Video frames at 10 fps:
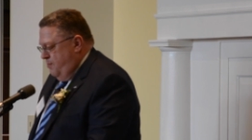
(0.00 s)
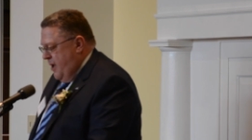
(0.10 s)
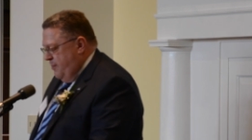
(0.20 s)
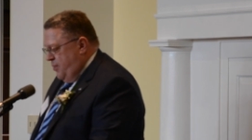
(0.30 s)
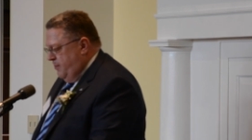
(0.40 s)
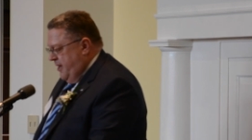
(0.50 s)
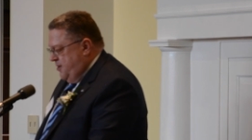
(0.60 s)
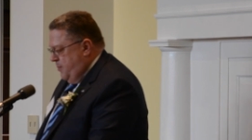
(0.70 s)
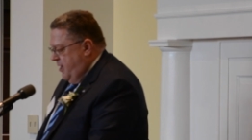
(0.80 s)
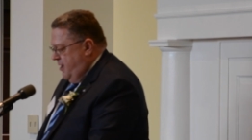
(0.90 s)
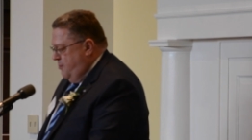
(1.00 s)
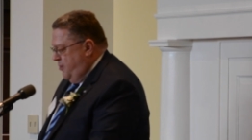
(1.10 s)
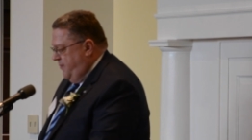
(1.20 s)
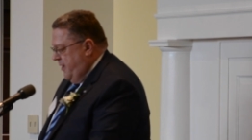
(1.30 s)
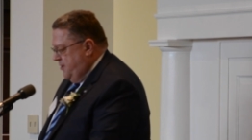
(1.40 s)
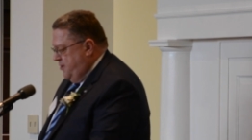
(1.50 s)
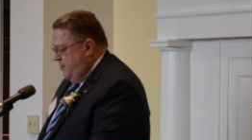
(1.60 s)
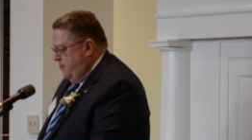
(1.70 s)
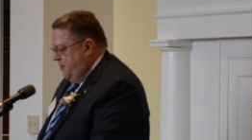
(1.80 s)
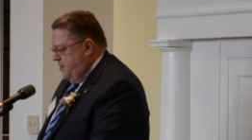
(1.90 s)
My public speaking
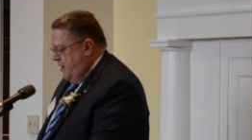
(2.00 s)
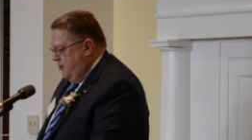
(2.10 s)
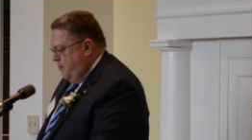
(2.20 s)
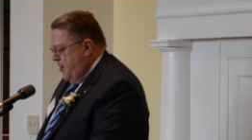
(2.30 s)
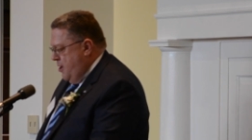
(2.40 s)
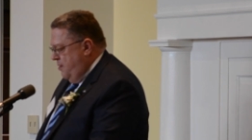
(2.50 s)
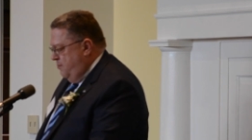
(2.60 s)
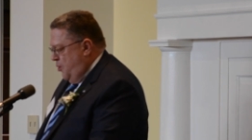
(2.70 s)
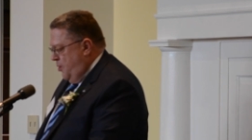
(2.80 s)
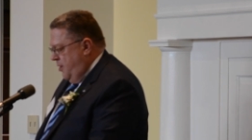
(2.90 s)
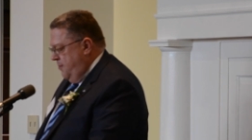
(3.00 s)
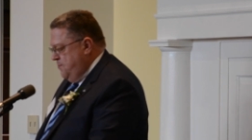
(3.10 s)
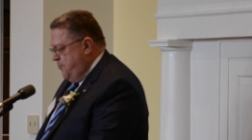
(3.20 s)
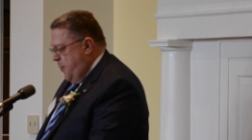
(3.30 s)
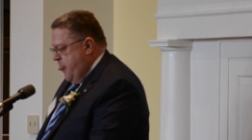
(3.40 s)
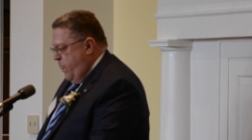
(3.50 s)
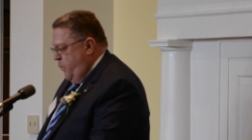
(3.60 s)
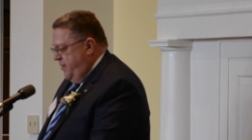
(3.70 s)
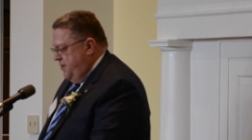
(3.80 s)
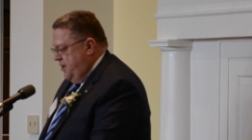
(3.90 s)
professor was Dr. Meredith Moore.
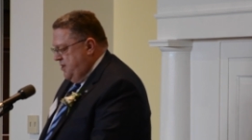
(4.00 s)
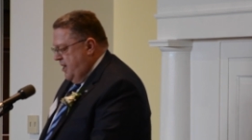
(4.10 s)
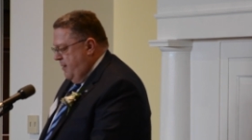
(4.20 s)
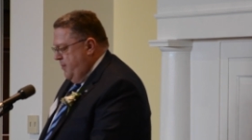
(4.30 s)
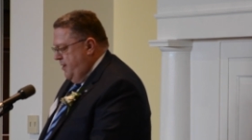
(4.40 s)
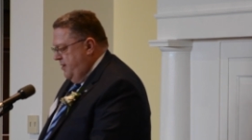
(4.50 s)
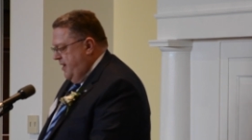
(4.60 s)
She taught me the